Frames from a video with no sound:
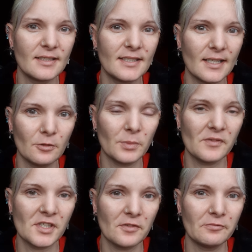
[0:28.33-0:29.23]
Dealt
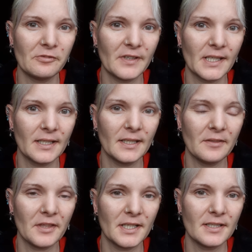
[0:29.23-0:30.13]
with something
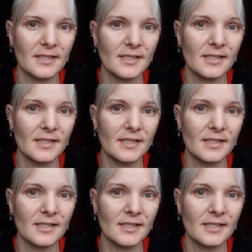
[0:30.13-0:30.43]
that